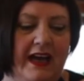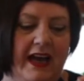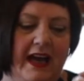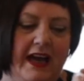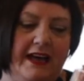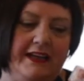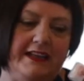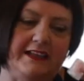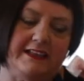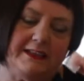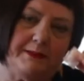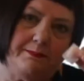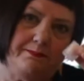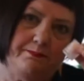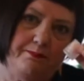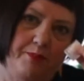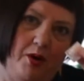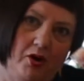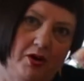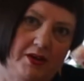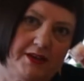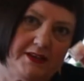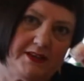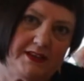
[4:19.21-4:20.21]
And it's a
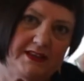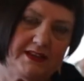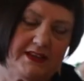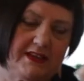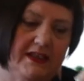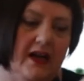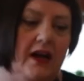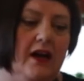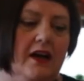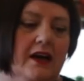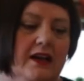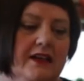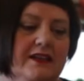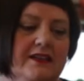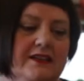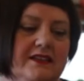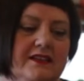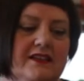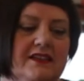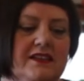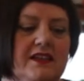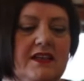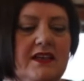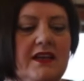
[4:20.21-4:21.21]

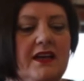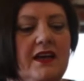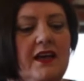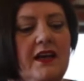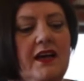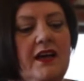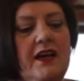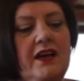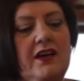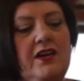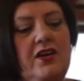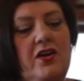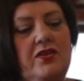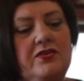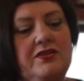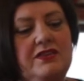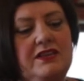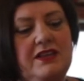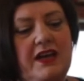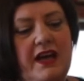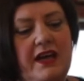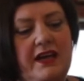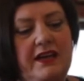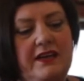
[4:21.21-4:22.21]
pocket-sized
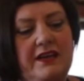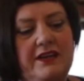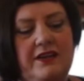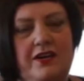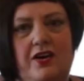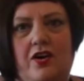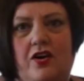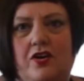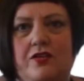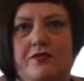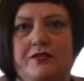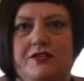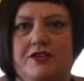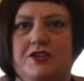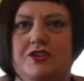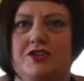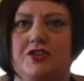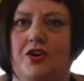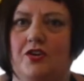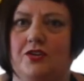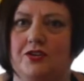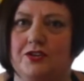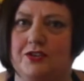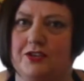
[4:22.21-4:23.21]
container of
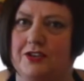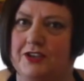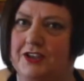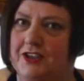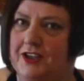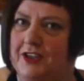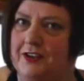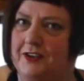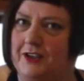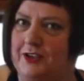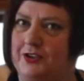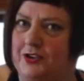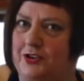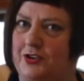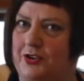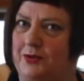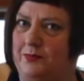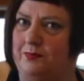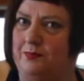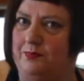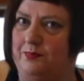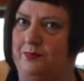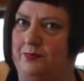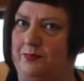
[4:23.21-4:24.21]
salt that you can
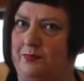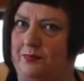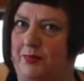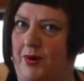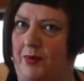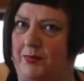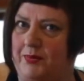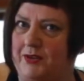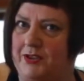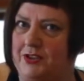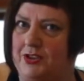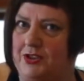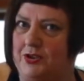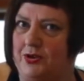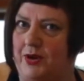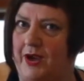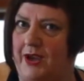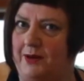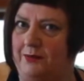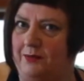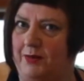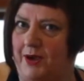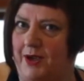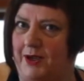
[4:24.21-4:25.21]
pop into your
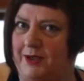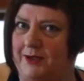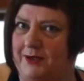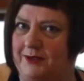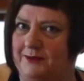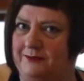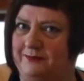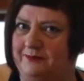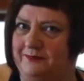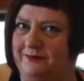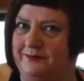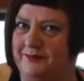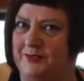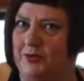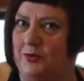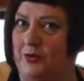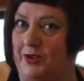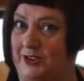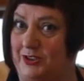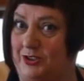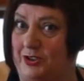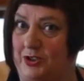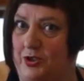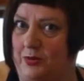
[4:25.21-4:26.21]
handbag or
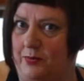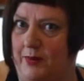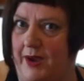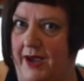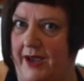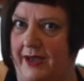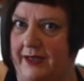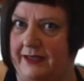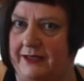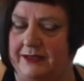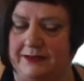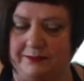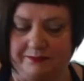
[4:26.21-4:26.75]
into your bag.